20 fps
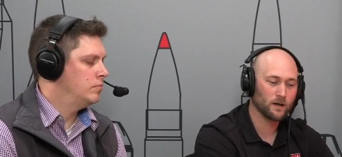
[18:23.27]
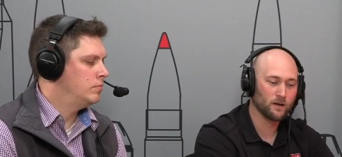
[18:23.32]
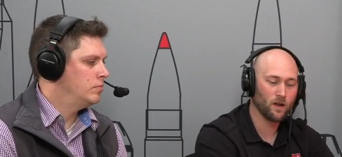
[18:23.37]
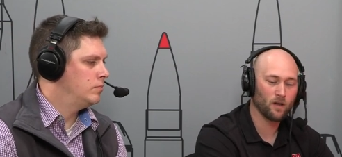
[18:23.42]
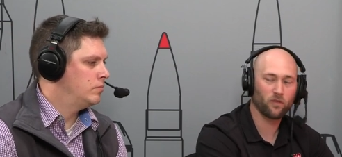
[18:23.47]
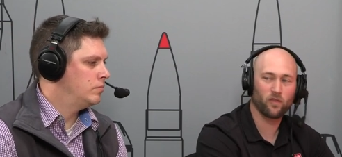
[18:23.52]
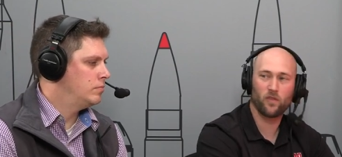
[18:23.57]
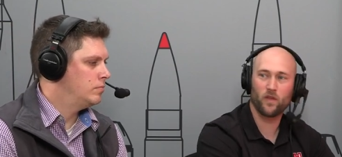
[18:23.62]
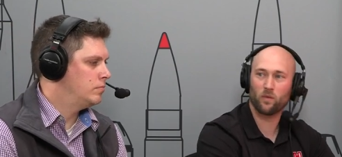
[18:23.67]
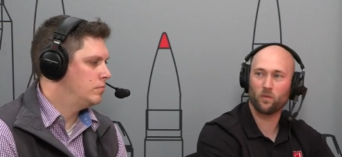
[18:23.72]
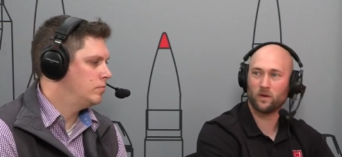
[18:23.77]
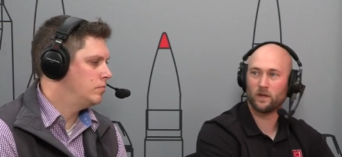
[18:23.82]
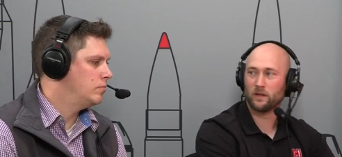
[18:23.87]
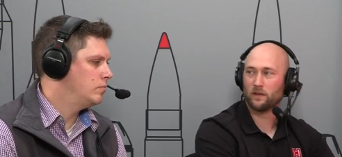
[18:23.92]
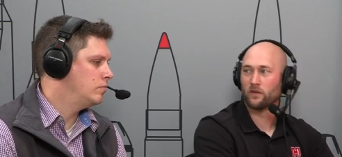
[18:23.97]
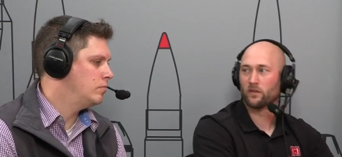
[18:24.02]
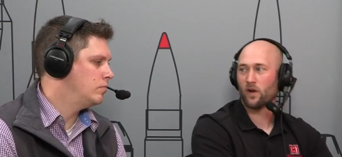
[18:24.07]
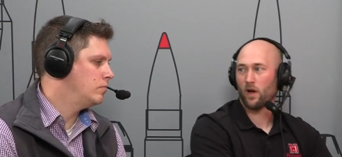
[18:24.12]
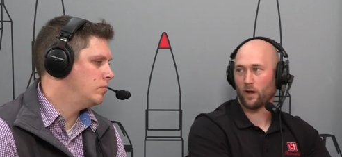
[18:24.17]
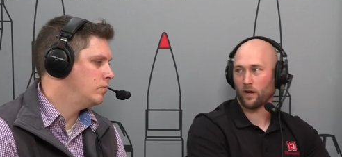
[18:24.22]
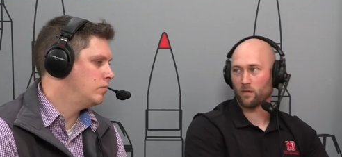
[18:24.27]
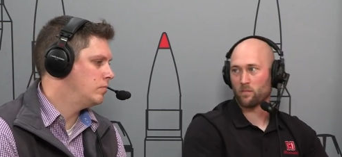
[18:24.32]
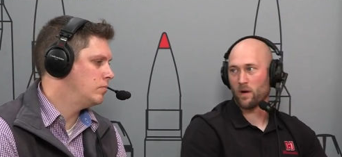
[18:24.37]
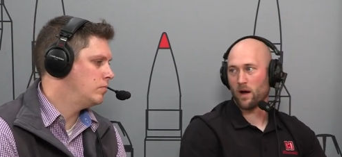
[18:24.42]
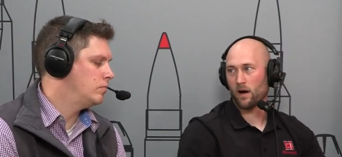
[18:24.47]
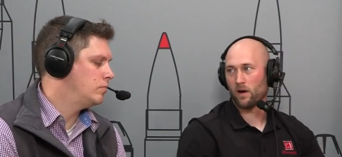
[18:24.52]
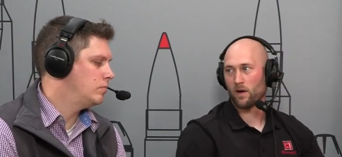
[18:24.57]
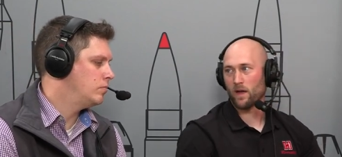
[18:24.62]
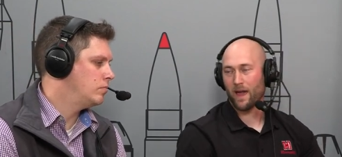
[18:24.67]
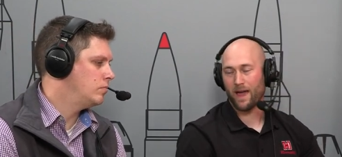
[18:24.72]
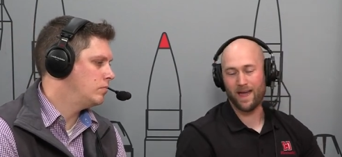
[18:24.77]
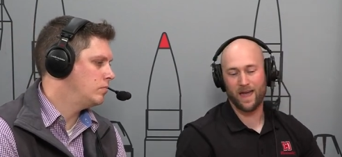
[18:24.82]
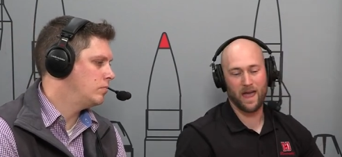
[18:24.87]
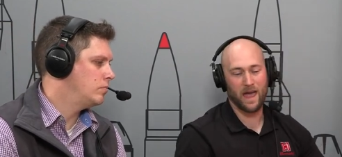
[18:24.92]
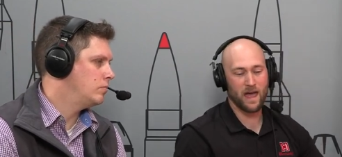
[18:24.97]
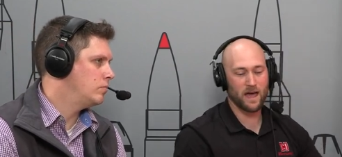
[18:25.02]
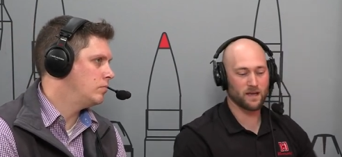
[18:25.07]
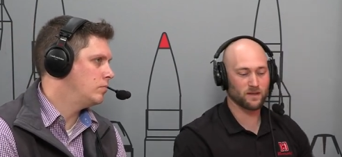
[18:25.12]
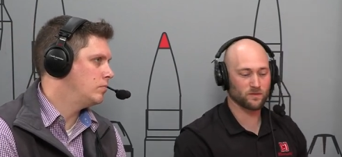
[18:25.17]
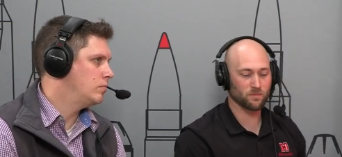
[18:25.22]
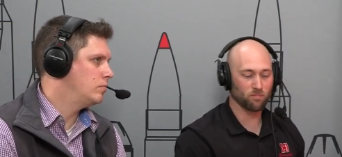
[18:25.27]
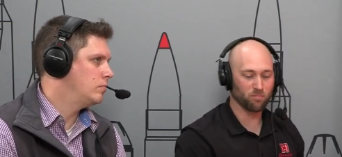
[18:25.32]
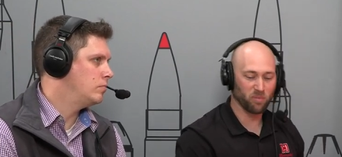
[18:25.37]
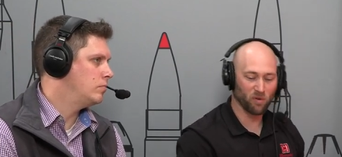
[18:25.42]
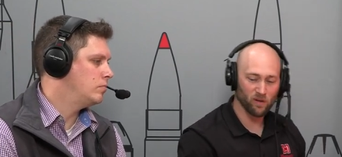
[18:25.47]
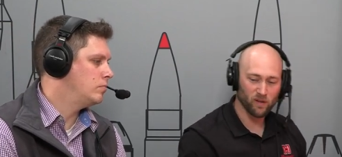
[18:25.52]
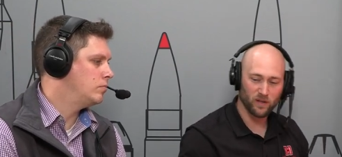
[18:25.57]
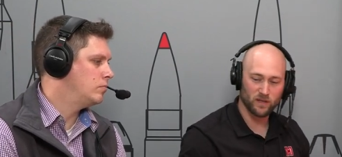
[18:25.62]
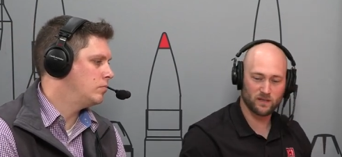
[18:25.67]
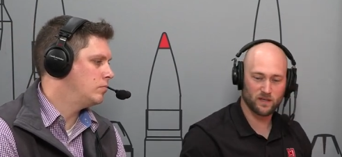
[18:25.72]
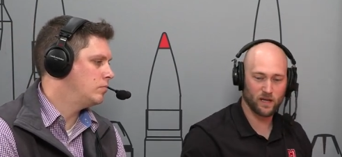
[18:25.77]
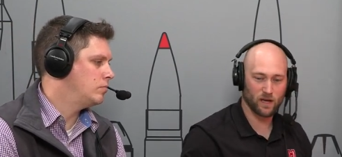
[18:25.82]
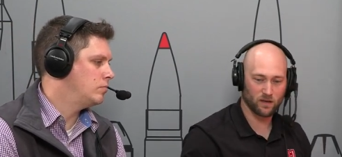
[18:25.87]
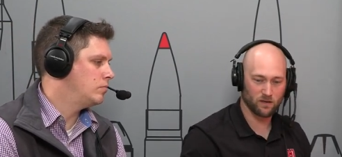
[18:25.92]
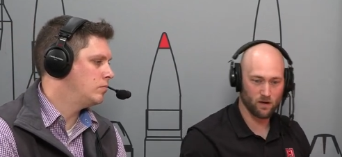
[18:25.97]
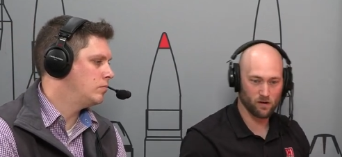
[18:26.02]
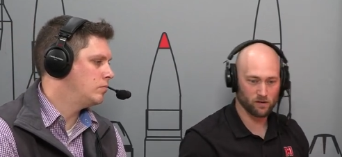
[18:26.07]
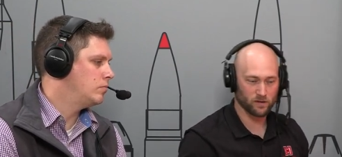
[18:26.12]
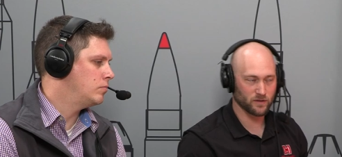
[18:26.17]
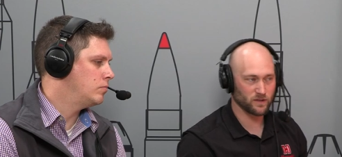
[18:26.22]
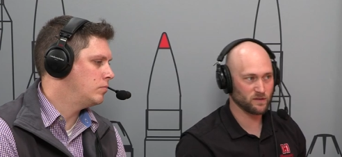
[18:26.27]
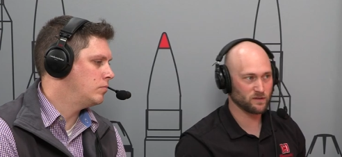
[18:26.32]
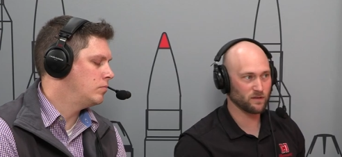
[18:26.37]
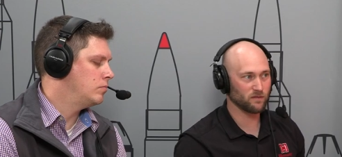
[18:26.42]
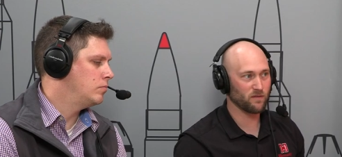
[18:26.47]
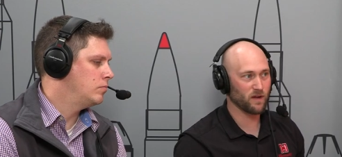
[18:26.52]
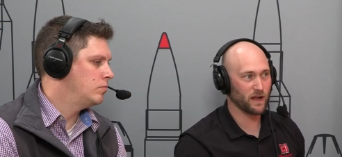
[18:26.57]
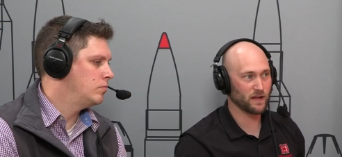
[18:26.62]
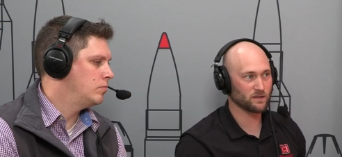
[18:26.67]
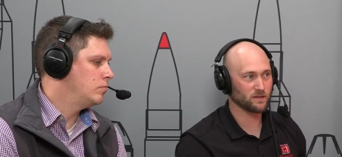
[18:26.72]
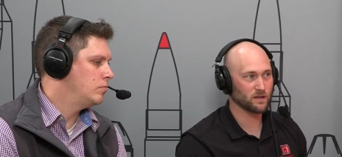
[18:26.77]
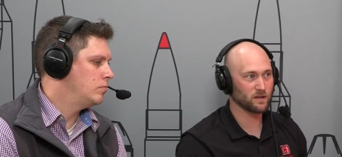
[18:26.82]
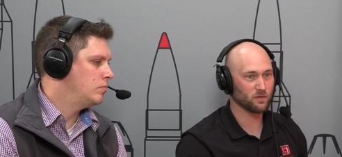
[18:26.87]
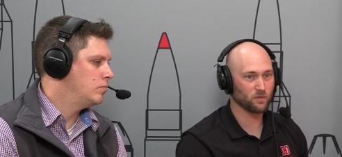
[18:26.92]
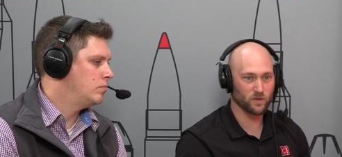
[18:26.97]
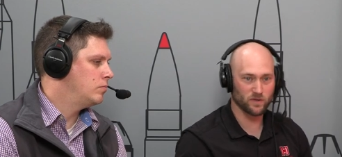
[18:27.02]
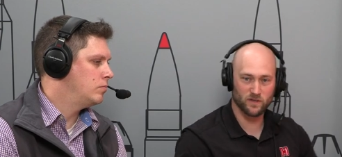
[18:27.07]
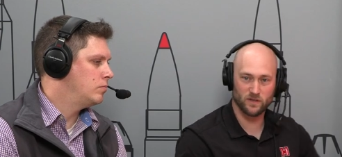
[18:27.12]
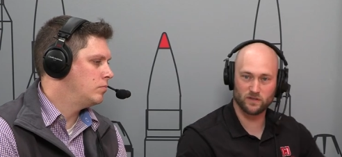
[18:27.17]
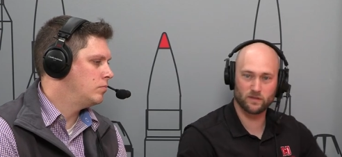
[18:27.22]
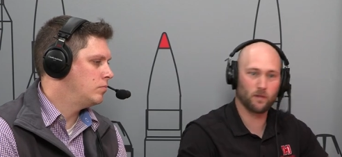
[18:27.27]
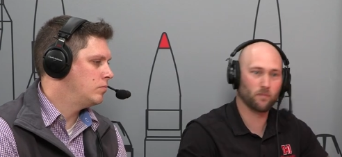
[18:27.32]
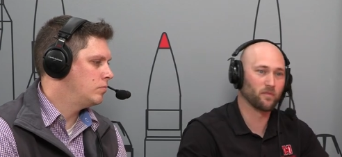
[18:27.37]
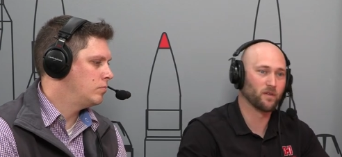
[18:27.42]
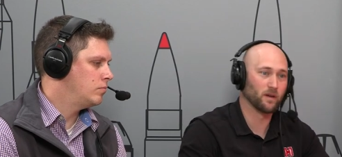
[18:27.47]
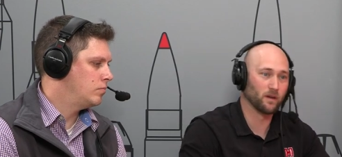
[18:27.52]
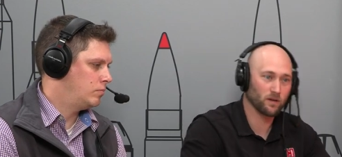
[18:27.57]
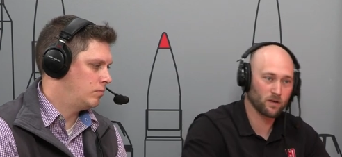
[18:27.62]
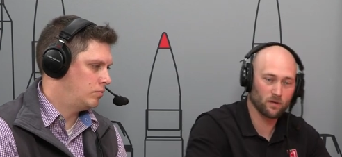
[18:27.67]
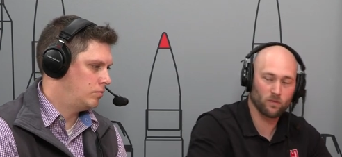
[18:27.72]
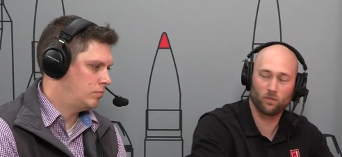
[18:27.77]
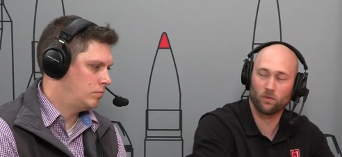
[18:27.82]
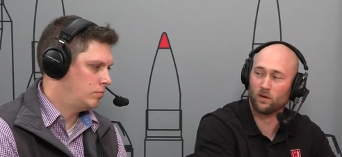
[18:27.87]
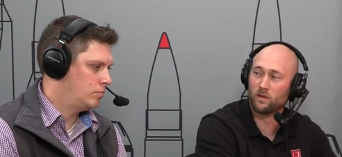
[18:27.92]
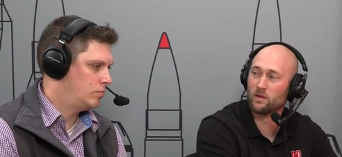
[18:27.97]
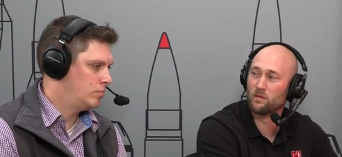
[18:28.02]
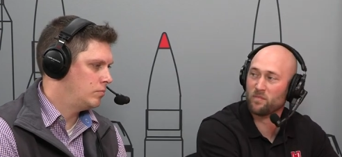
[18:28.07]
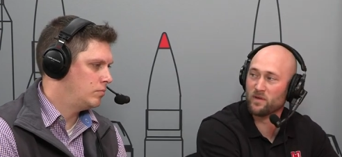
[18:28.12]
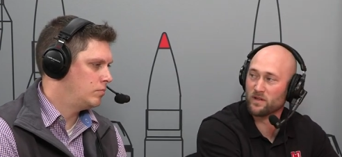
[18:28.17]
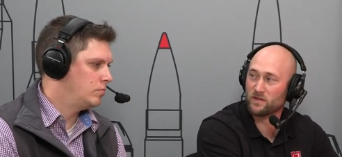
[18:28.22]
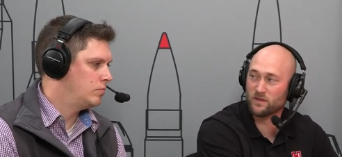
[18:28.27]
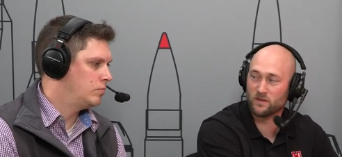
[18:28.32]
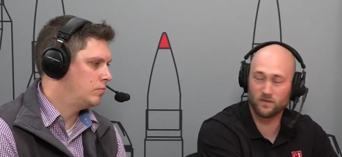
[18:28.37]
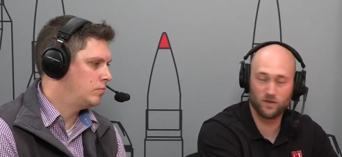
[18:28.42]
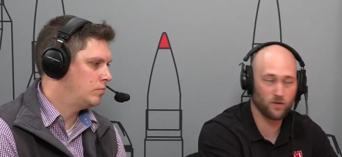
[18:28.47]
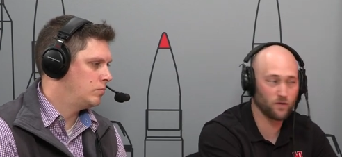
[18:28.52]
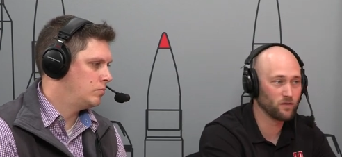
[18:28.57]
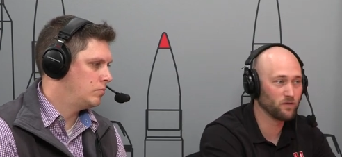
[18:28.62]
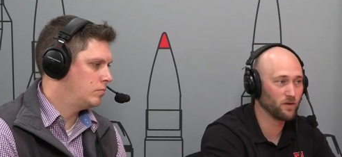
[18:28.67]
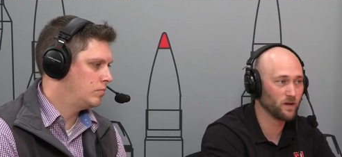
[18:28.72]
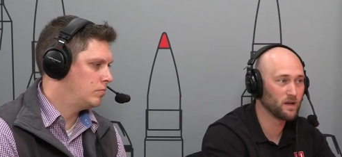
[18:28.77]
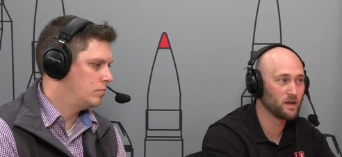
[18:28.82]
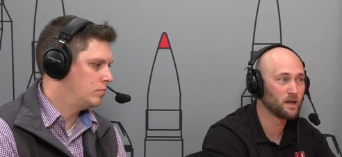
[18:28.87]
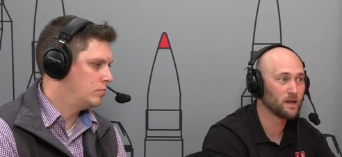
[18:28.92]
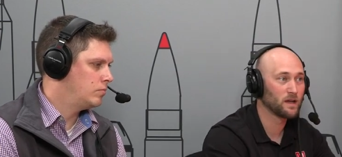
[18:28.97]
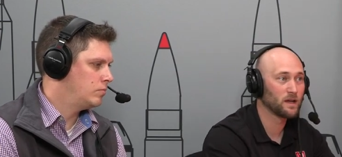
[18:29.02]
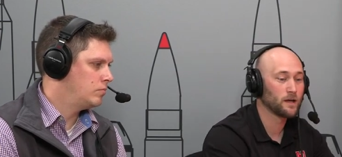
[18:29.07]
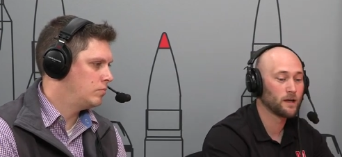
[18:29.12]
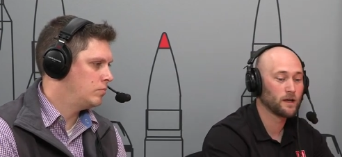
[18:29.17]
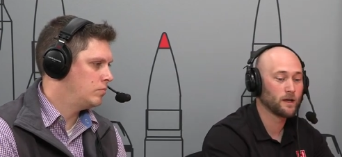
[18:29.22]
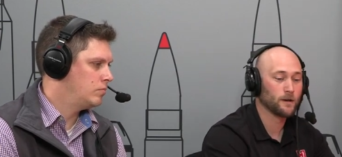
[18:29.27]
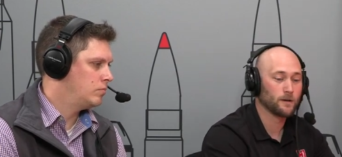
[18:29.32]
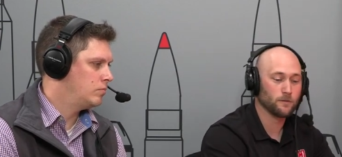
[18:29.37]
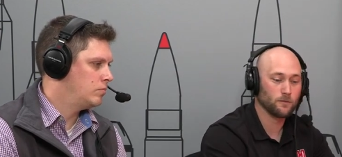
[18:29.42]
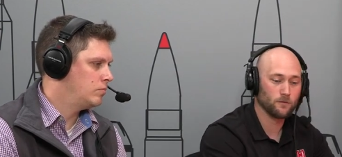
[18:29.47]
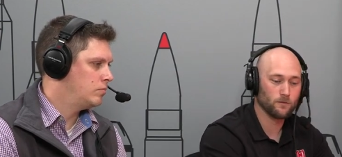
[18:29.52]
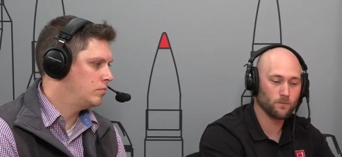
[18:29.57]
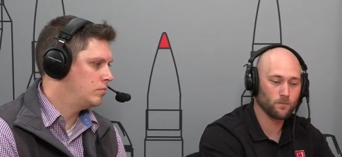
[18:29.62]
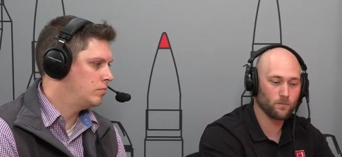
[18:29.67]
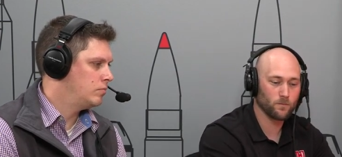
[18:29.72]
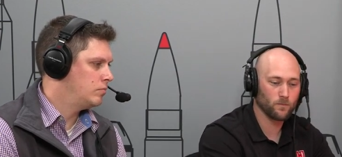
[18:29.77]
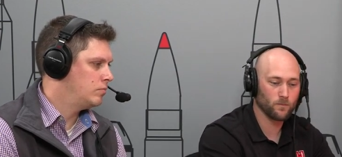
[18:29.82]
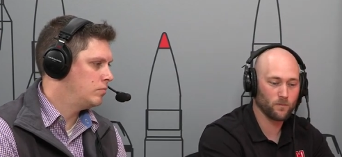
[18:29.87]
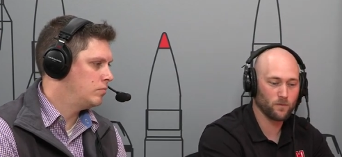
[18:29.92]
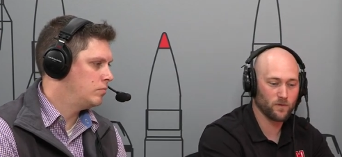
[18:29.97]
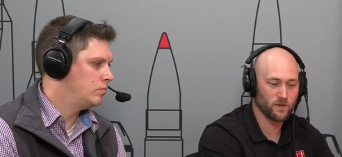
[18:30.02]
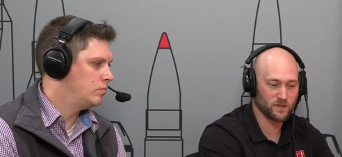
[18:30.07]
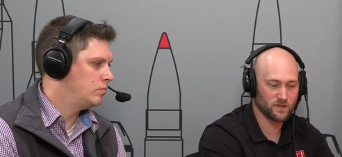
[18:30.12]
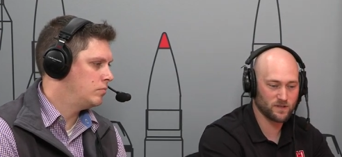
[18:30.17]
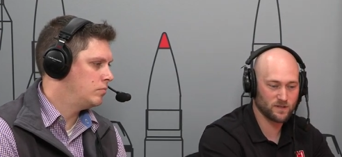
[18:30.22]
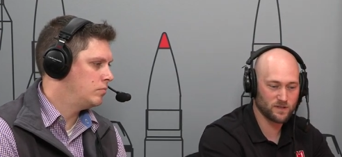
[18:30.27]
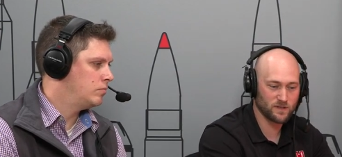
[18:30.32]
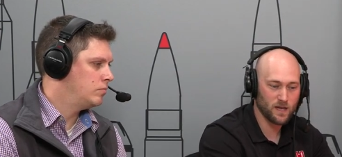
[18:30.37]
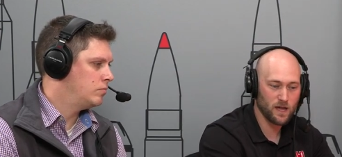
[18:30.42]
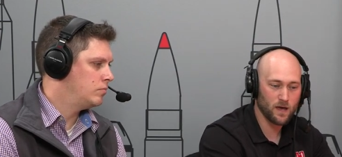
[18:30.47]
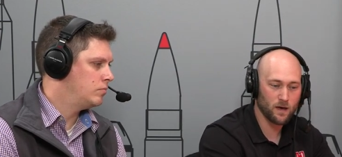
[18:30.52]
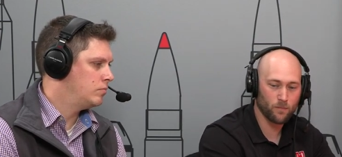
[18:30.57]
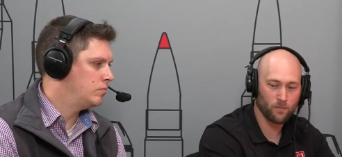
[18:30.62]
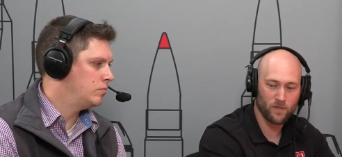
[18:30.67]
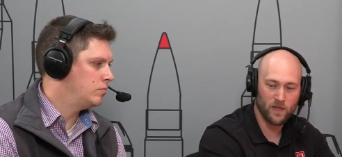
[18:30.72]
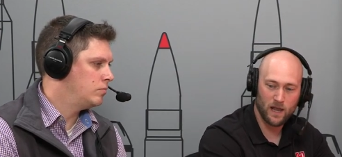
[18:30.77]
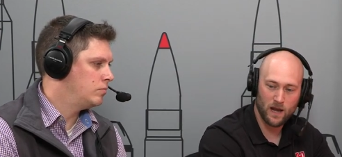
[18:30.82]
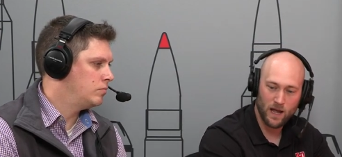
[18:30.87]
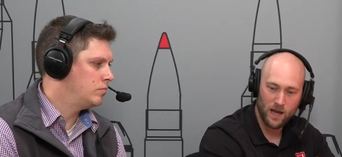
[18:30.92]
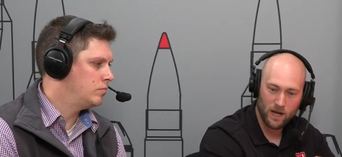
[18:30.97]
Speaker 1: Another thing we need to talk about as bullet technology is advancing, which is something we're in the business of doing, the stem that